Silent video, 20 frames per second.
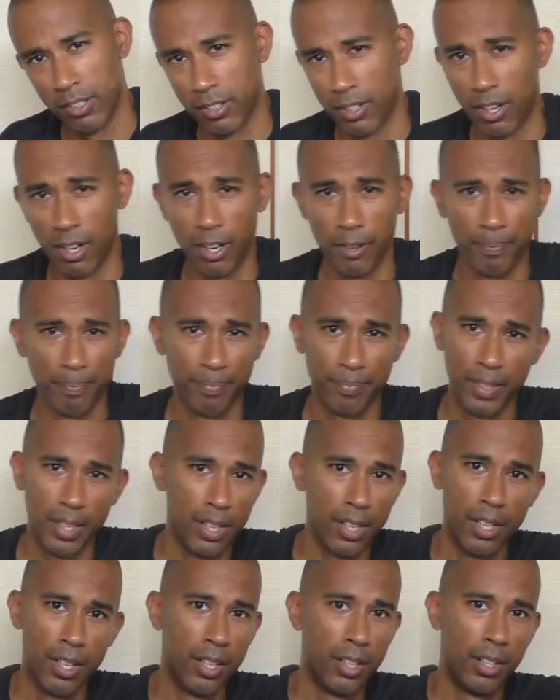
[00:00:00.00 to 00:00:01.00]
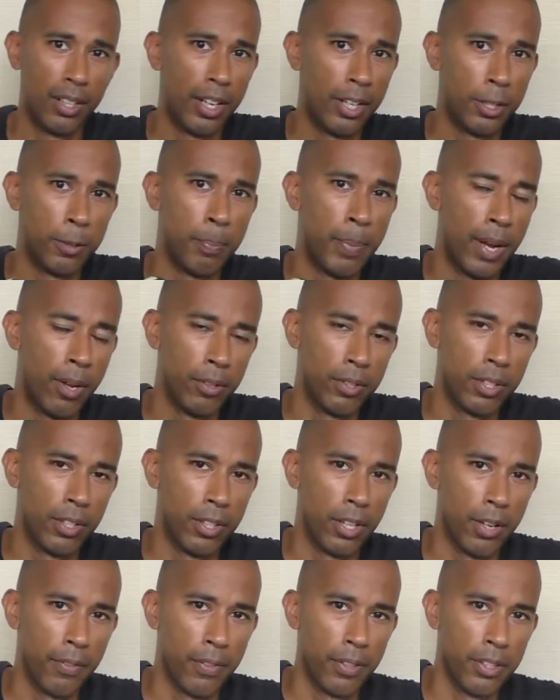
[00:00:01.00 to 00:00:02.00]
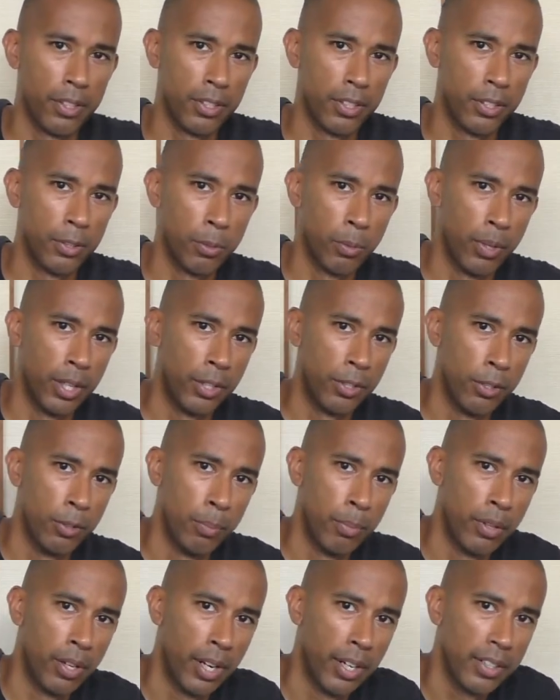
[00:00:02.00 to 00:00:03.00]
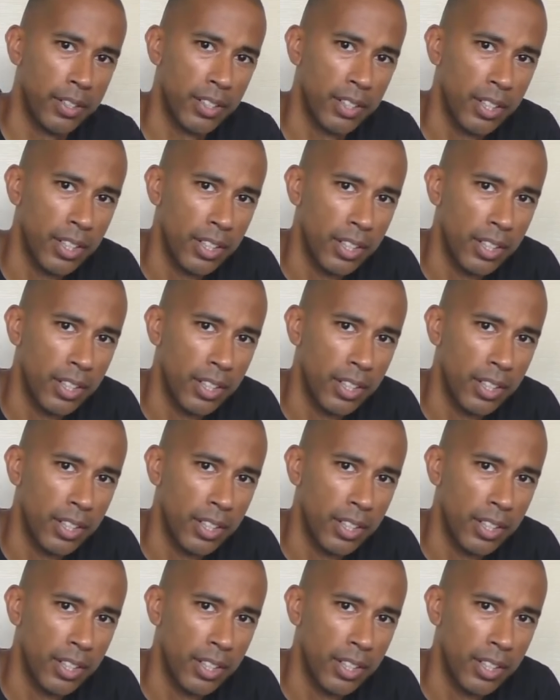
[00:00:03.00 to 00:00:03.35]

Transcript: Sorry, light's bouncing off this. It's way too bright.